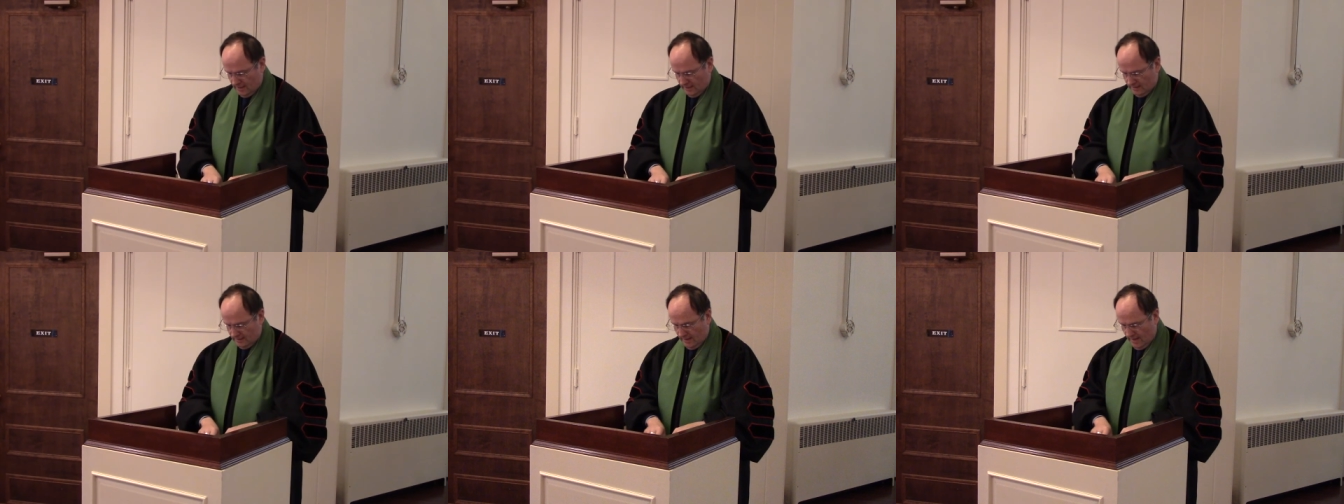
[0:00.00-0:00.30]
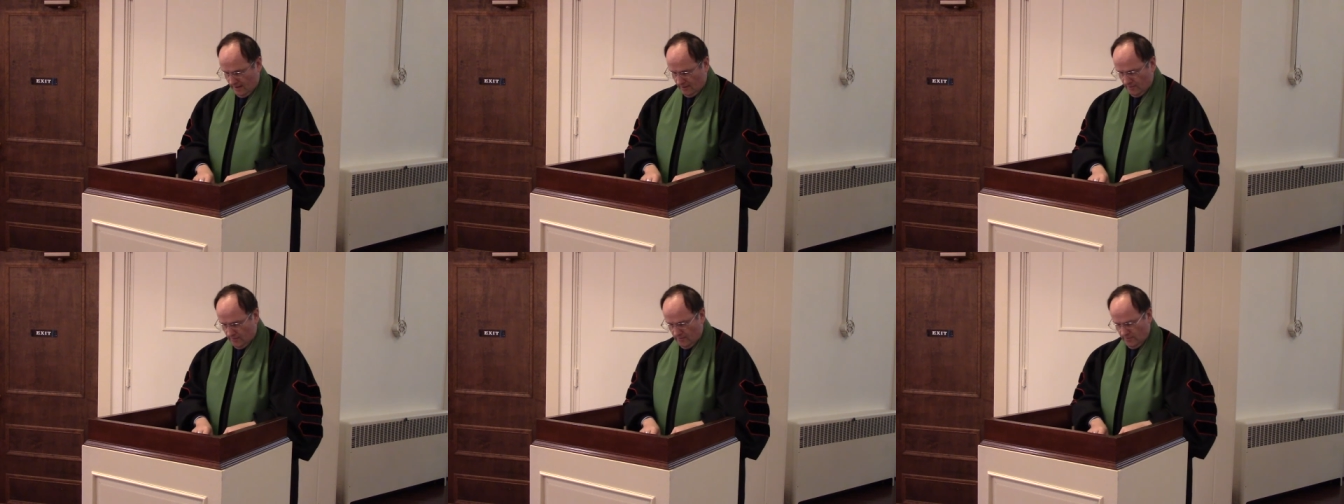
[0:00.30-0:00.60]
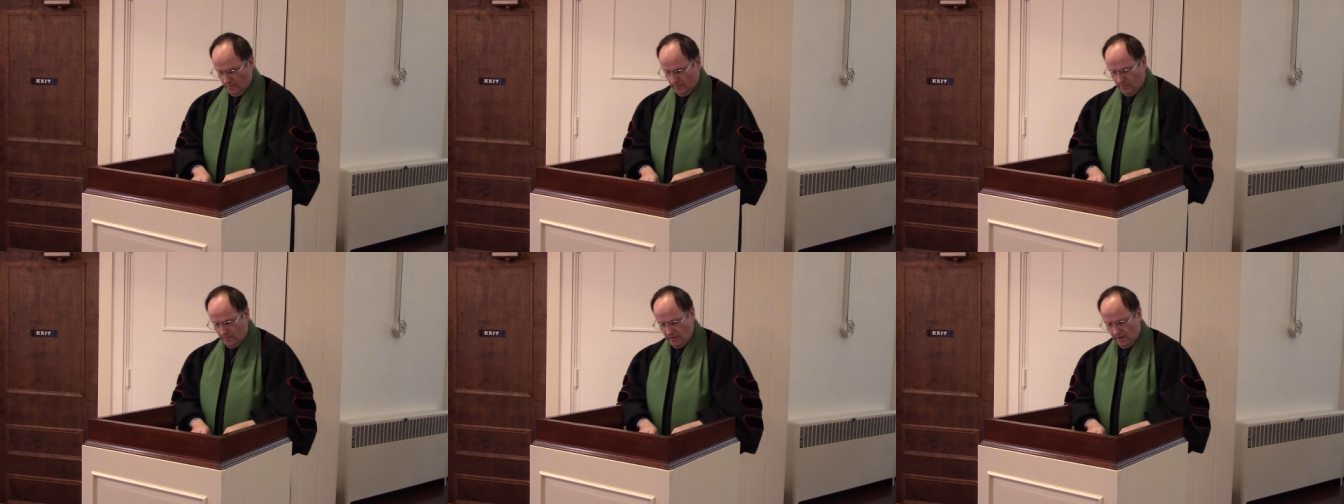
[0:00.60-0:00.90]
now
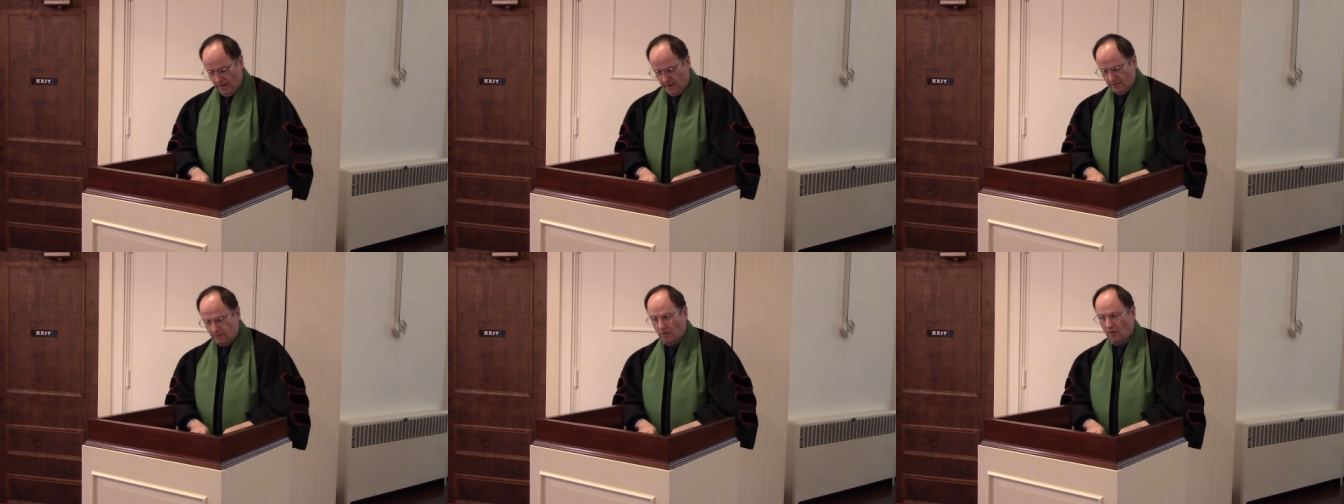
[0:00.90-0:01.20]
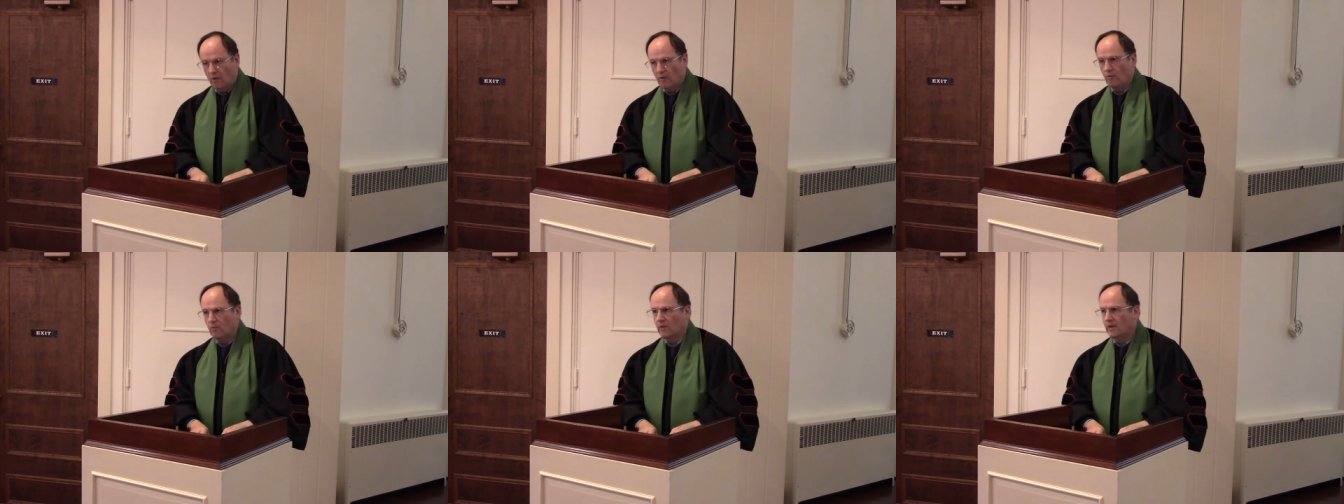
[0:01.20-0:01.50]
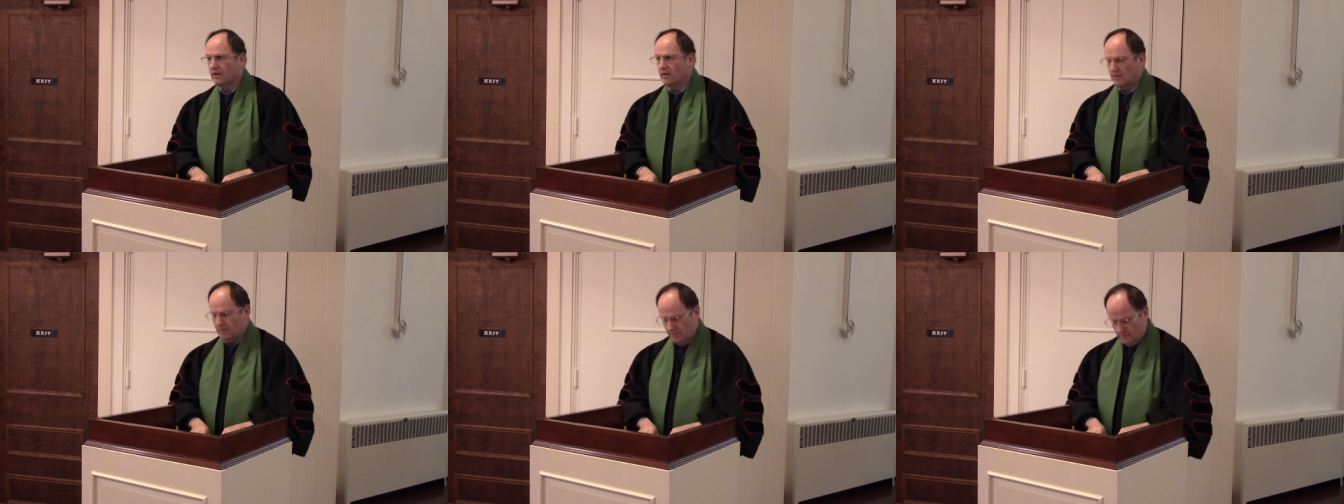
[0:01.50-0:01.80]
and
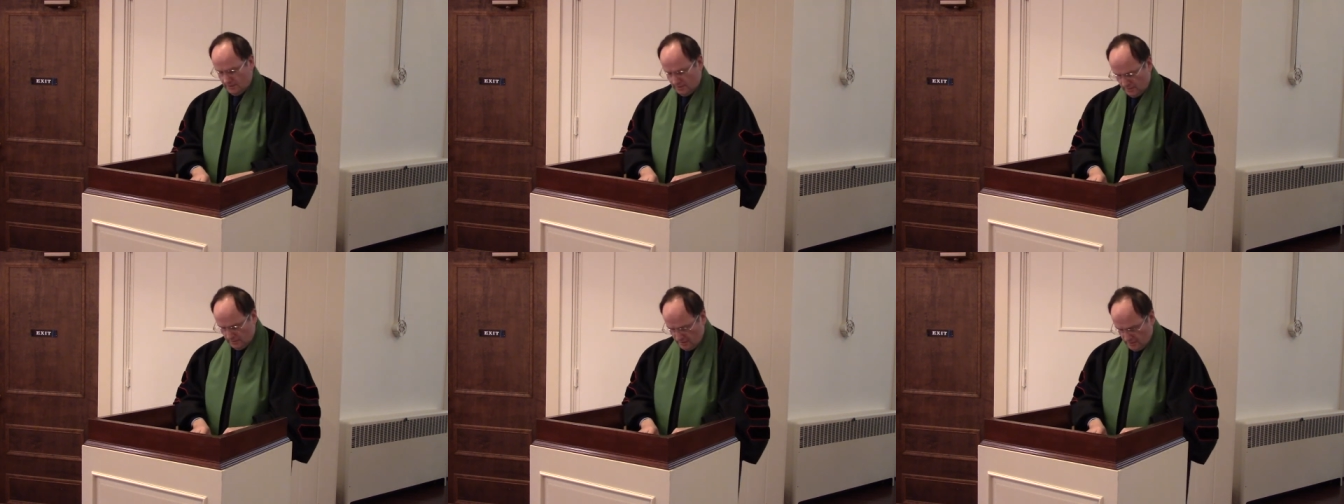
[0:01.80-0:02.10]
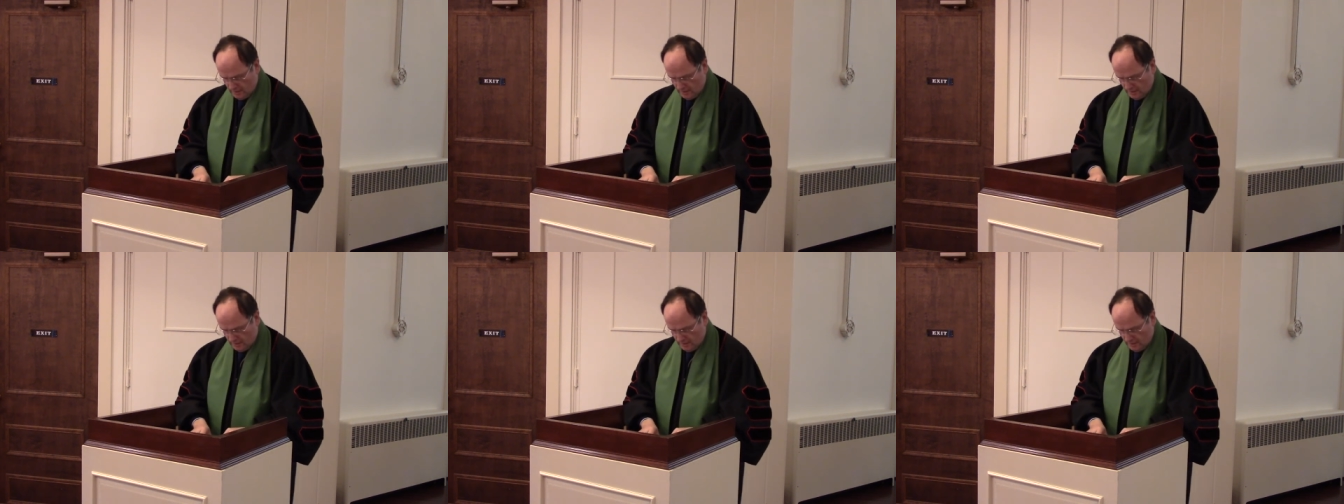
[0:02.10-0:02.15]
always.